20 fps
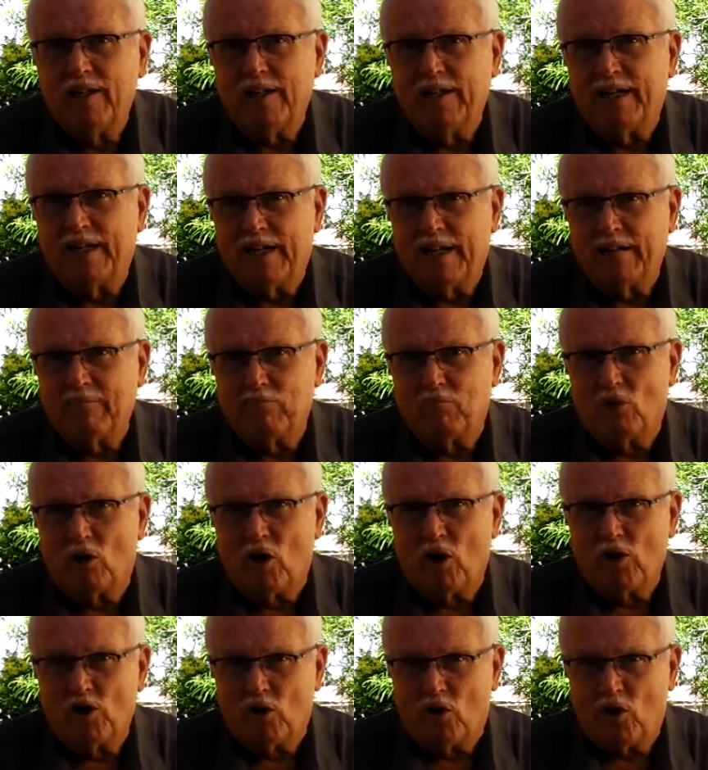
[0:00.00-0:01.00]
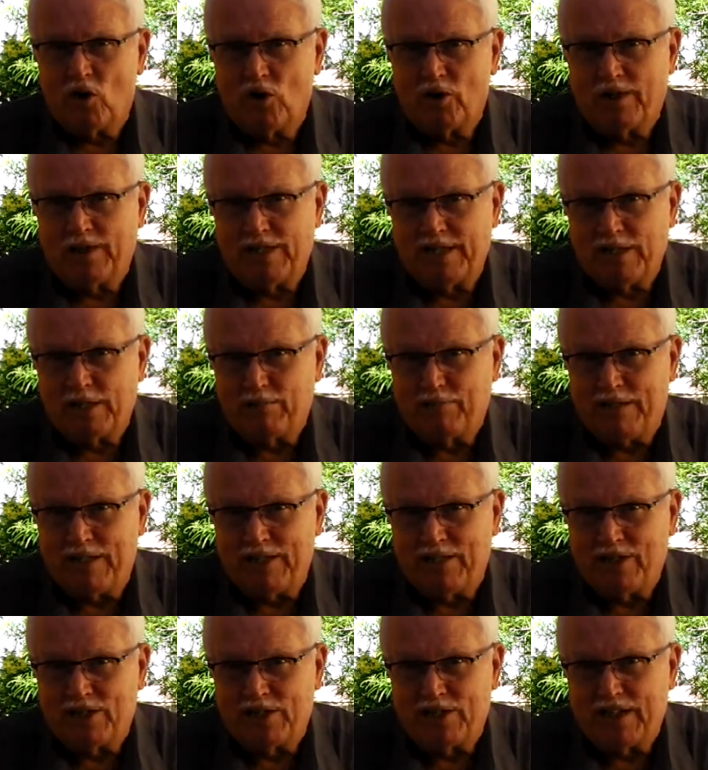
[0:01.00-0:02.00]
that had brought all of these
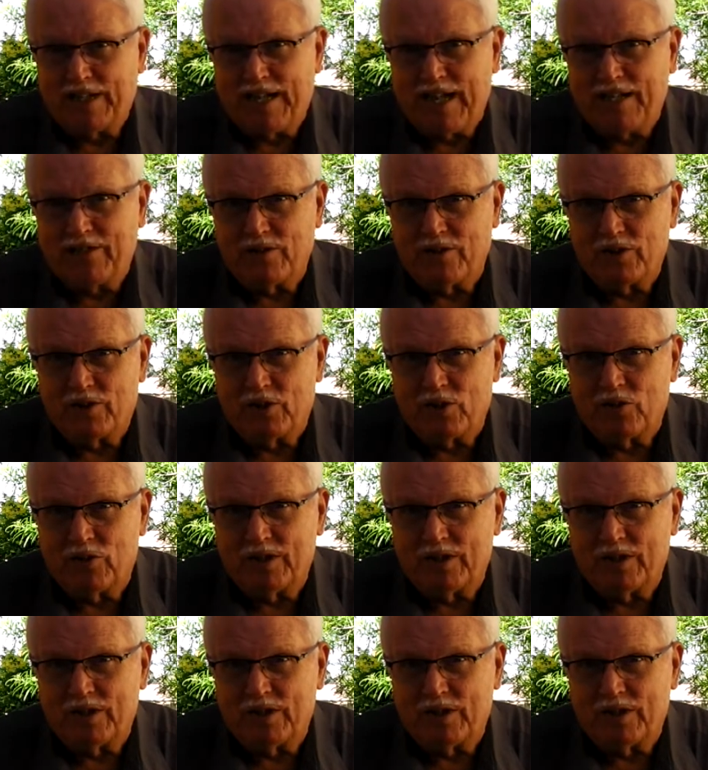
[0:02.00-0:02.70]
pieces together so